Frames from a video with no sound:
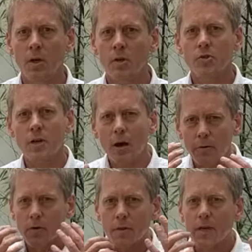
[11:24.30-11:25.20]
So now we've
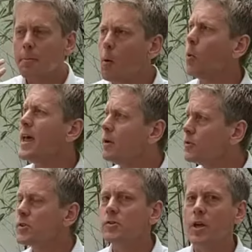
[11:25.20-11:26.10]
got to think about what
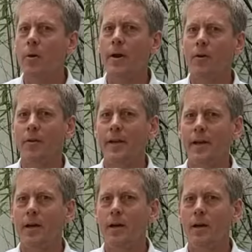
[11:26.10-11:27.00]
else is going on here.
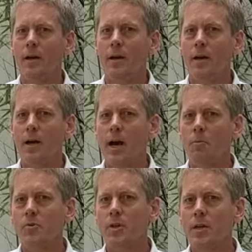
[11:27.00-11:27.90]
And
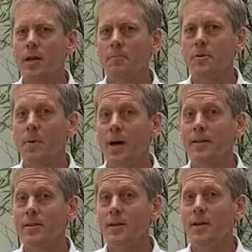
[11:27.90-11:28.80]
what's going to come to mind?
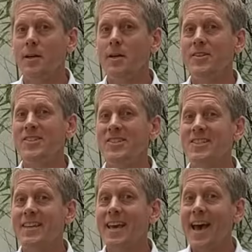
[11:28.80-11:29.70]

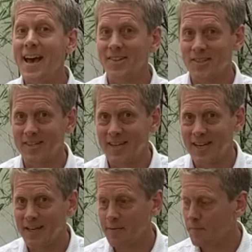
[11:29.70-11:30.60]
Scarcity.
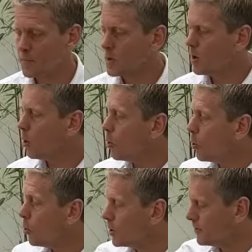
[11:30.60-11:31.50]

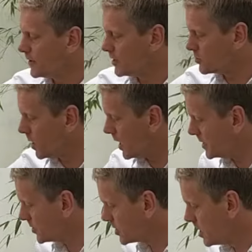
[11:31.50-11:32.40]
All of these
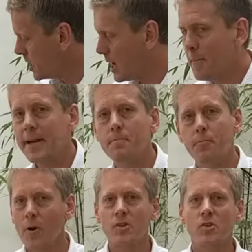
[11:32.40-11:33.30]
wines are made in
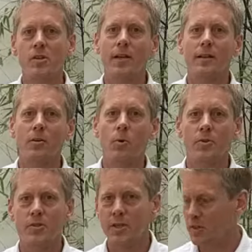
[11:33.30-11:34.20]
preciously little
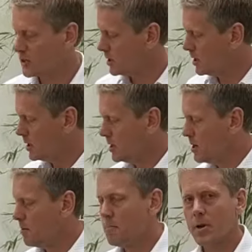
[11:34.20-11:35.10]
quantities,
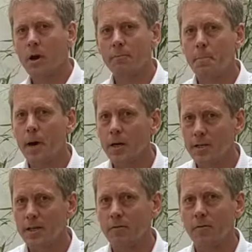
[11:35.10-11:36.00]
but our
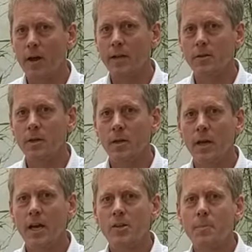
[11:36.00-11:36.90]
Burgundy friend
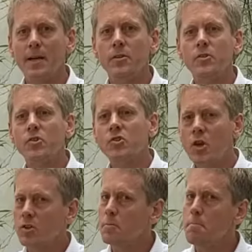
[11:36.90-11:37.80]
is made in
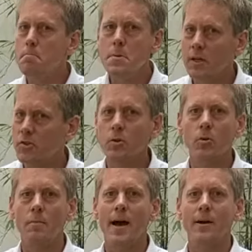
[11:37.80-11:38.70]
such minuscule
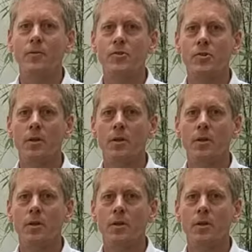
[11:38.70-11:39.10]
amounts